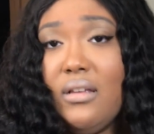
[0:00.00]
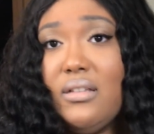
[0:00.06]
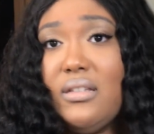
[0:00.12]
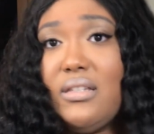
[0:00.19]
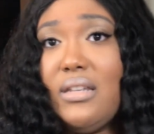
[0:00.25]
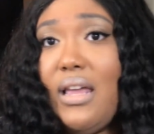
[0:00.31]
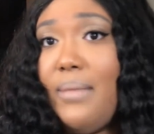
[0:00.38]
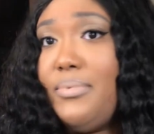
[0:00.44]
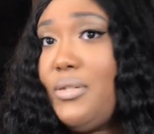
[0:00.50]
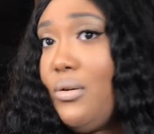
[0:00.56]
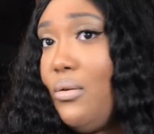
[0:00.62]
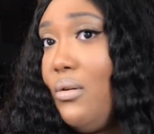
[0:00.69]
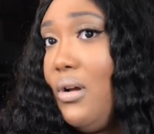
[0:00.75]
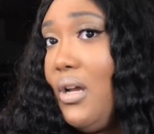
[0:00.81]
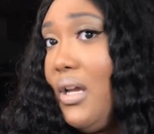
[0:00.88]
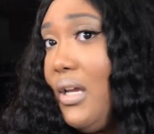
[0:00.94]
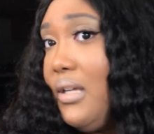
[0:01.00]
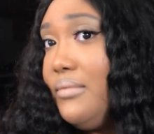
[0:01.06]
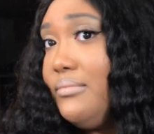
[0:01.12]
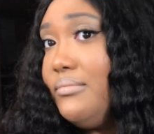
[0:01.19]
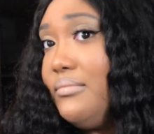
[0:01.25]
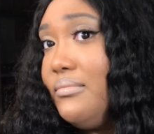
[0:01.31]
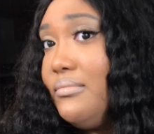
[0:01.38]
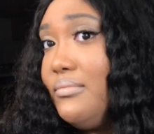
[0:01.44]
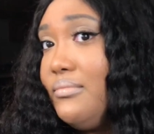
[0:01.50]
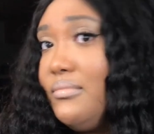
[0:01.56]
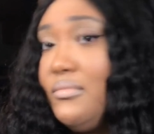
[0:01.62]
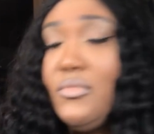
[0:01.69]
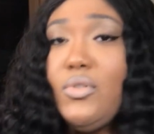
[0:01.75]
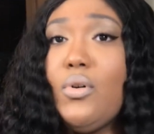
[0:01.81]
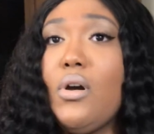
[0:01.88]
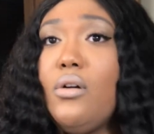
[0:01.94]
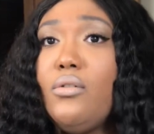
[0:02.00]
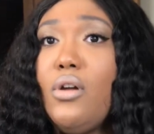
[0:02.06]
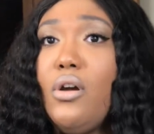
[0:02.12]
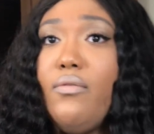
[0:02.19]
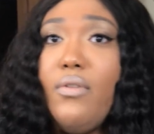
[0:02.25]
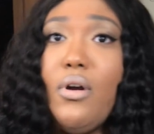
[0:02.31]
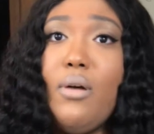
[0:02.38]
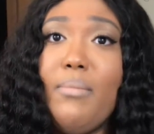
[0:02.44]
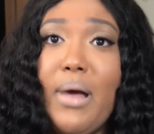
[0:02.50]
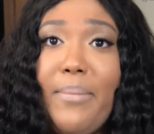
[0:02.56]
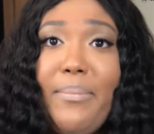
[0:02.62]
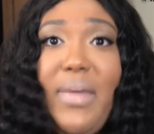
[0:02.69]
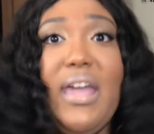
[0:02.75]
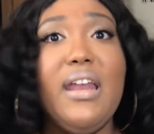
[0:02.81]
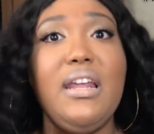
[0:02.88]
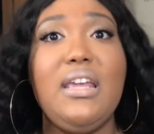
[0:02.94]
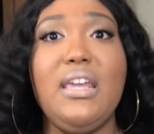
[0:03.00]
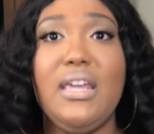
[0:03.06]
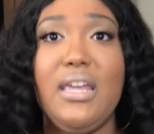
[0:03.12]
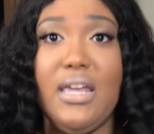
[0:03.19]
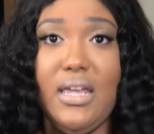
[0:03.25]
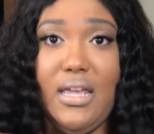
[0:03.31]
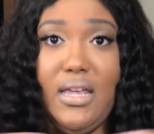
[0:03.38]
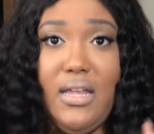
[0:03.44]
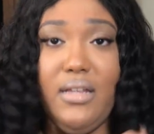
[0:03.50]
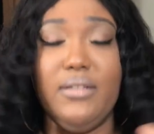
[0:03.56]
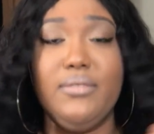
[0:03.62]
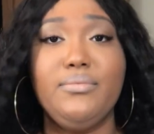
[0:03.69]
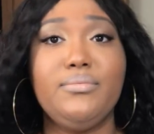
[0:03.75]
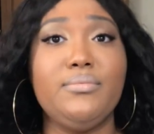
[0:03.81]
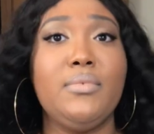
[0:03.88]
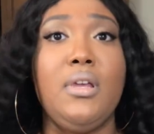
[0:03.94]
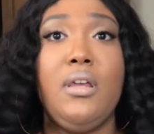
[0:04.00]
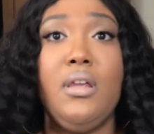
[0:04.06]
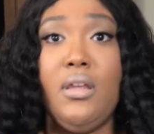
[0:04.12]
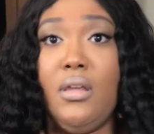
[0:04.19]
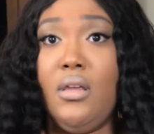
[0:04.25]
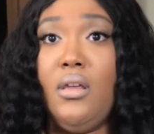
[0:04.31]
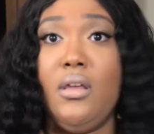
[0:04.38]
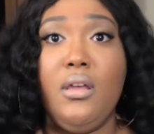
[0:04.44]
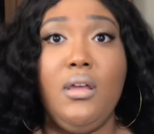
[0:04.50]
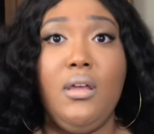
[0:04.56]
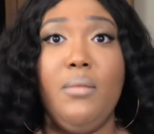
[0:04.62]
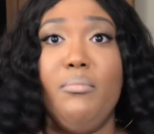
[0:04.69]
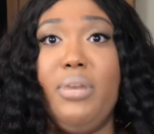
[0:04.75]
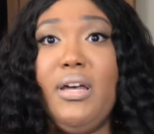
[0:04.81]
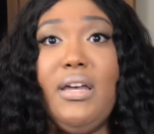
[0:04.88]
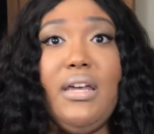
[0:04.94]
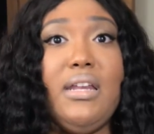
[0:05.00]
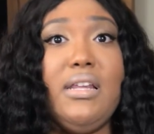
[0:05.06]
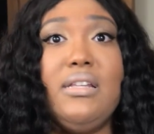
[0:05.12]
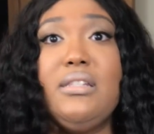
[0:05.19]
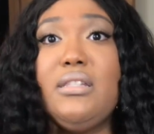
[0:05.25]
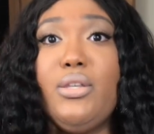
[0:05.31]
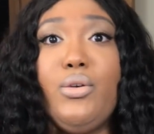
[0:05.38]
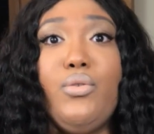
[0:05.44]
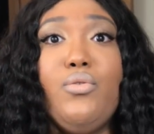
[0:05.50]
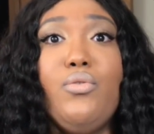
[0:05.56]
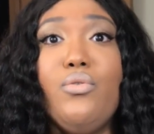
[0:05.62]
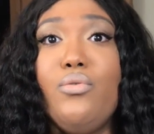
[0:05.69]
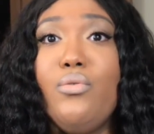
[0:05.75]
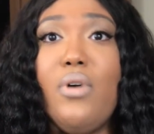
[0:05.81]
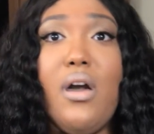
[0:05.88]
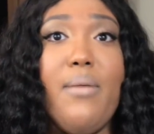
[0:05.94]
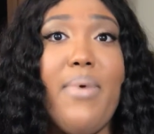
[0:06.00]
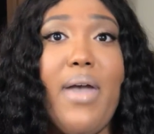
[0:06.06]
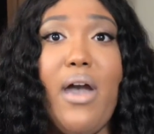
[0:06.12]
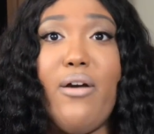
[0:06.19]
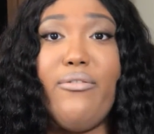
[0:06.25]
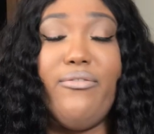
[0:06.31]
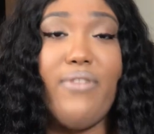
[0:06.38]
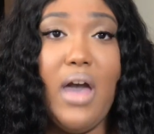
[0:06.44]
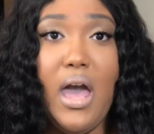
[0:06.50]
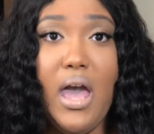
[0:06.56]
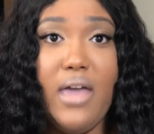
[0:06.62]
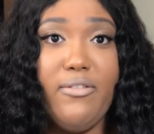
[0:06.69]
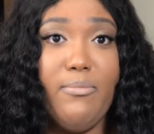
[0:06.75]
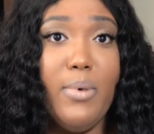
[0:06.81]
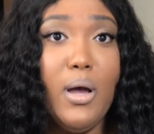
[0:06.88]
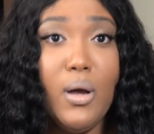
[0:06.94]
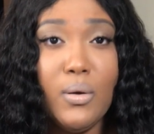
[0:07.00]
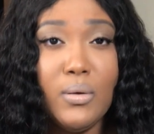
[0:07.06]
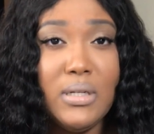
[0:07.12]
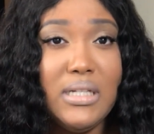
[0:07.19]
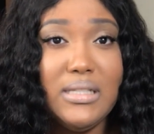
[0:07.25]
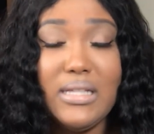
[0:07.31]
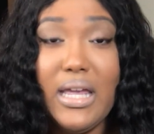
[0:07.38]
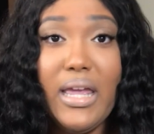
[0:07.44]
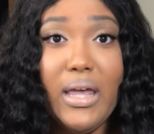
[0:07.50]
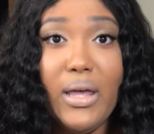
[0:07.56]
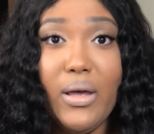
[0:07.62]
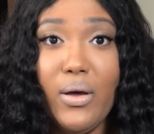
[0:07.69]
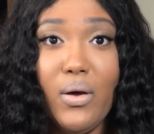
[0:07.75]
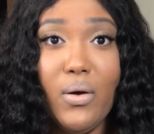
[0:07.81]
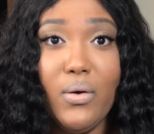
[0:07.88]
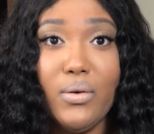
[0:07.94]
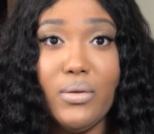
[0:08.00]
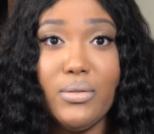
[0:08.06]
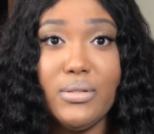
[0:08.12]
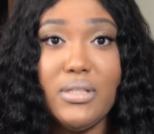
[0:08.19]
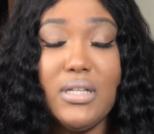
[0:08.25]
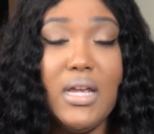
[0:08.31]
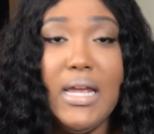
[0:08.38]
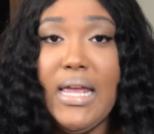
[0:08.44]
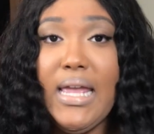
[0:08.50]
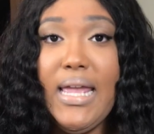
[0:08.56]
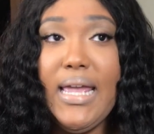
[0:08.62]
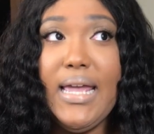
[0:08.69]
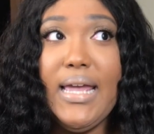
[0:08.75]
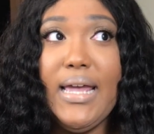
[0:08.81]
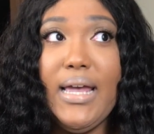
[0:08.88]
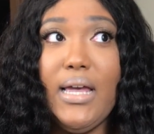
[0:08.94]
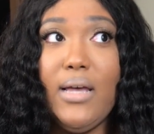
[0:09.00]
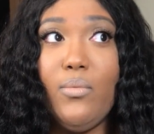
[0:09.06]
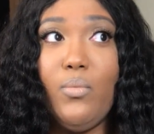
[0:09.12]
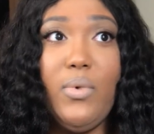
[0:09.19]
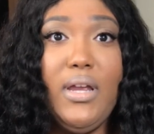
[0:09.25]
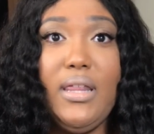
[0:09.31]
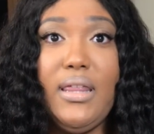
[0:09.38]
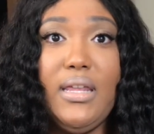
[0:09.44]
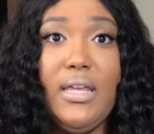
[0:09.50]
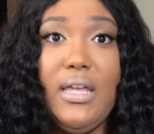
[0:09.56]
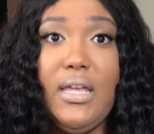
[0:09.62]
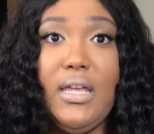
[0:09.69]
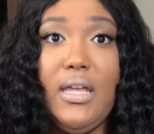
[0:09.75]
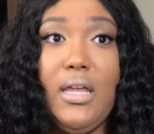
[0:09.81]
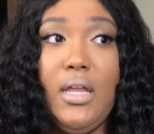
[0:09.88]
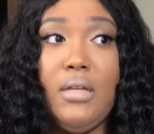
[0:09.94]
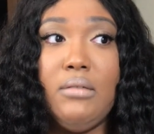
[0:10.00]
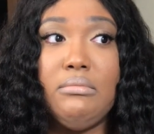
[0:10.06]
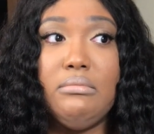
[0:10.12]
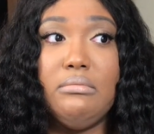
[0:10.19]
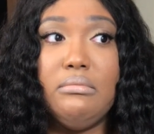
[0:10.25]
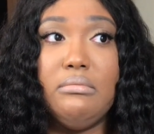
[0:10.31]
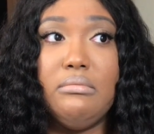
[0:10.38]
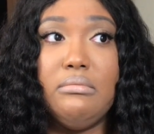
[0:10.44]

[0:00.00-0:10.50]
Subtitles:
slept on, thrown over on my mannequin, put into about 5 ponytails within